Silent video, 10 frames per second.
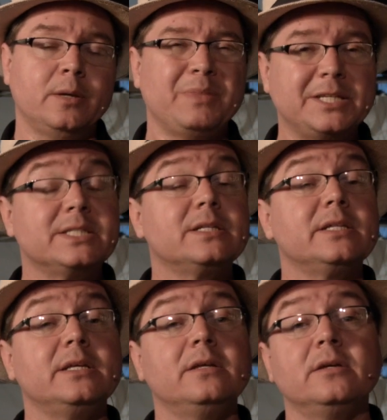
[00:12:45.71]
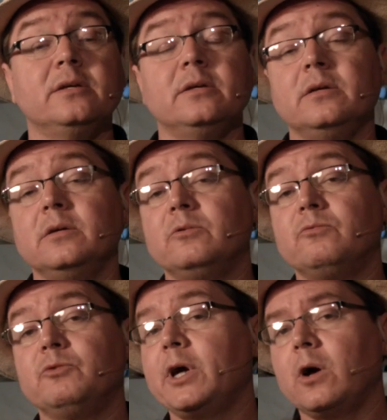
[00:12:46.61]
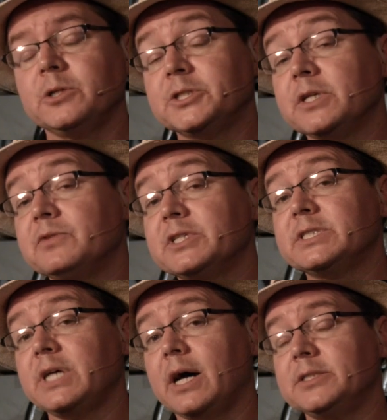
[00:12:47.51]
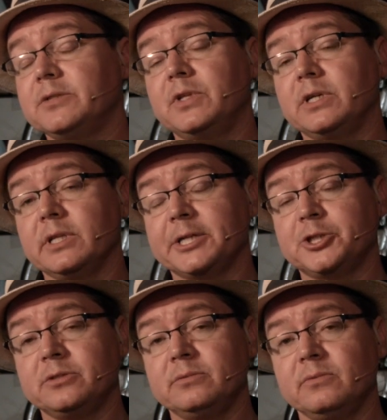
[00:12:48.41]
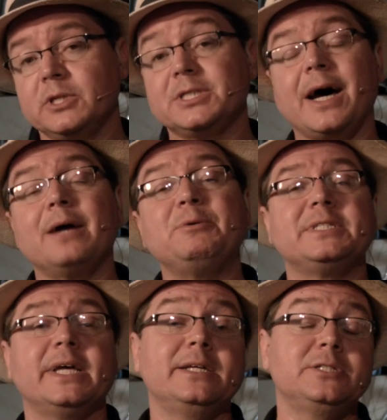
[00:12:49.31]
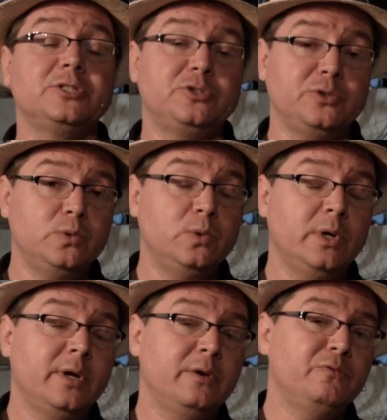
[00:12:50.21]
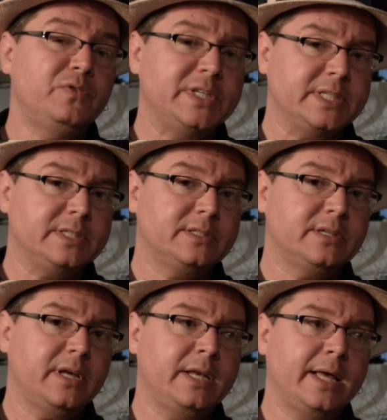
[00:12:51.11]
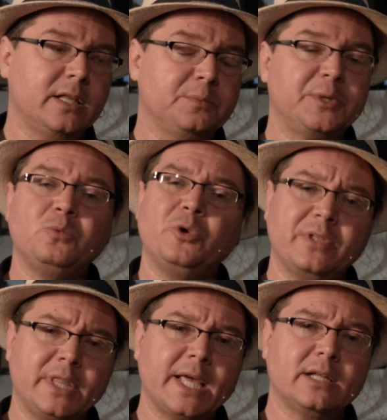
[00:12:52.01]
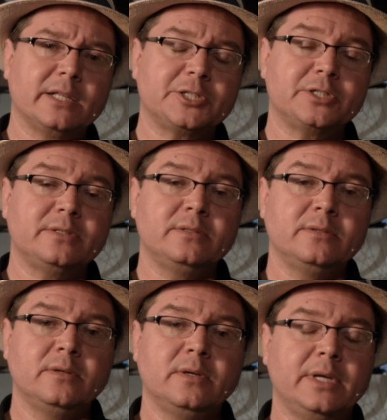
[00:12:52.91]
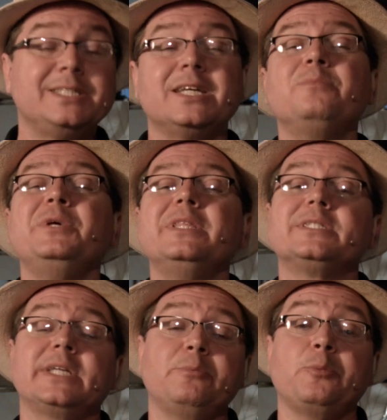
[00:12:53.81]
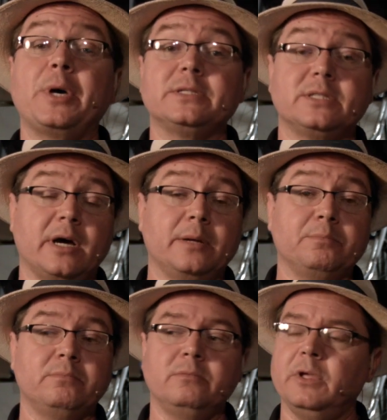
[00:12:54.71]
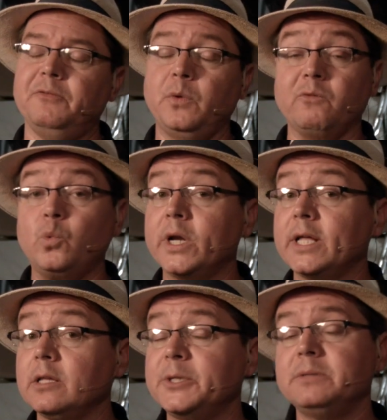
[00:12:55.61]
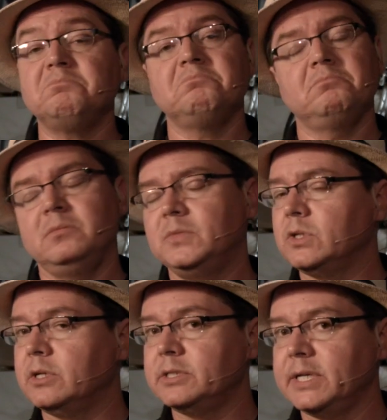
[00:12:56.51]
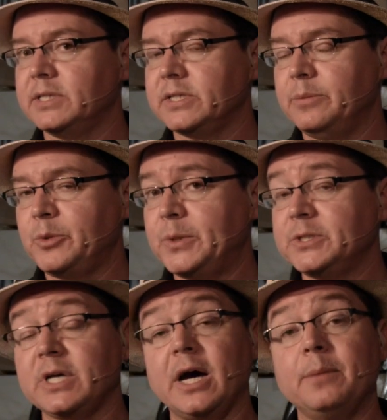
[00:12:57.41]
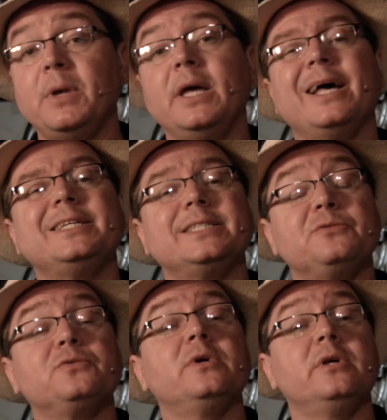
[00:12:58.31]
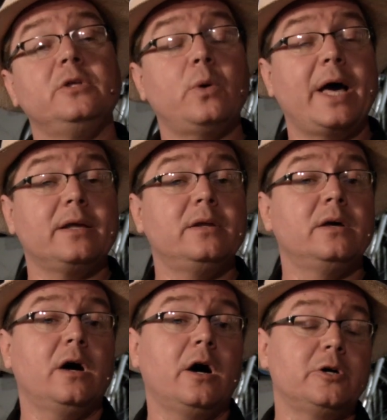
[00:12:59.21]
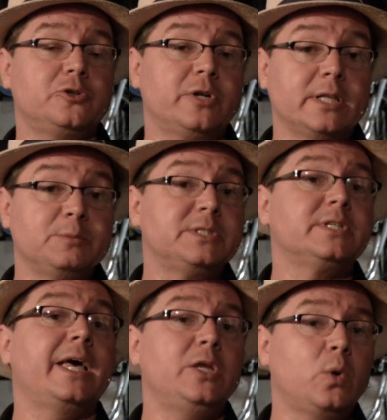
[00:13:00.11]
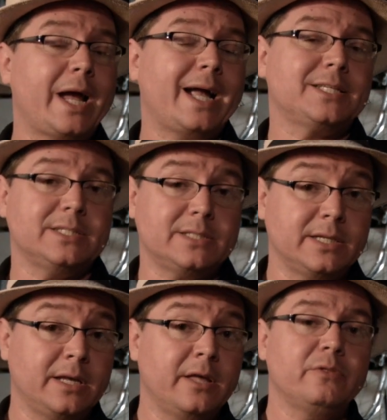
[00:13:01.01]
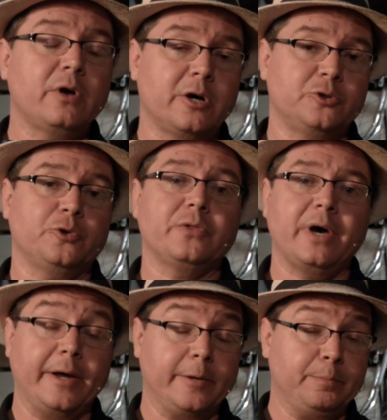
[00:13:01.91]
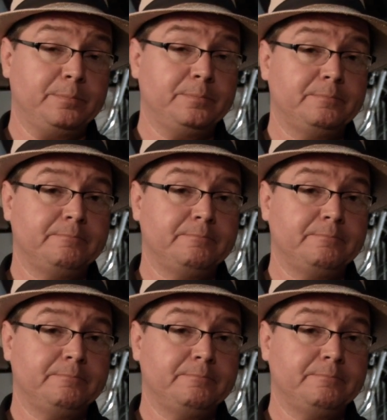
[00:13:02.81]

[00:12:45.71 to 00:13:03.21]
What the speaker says: Basically, regardless of the size of the collection, the time it takes to visit an element within that collection is going to be the same amount of time. If you have one element, it's going to take the same amount of time as if you had 100 elements and you are accessing the 100th item.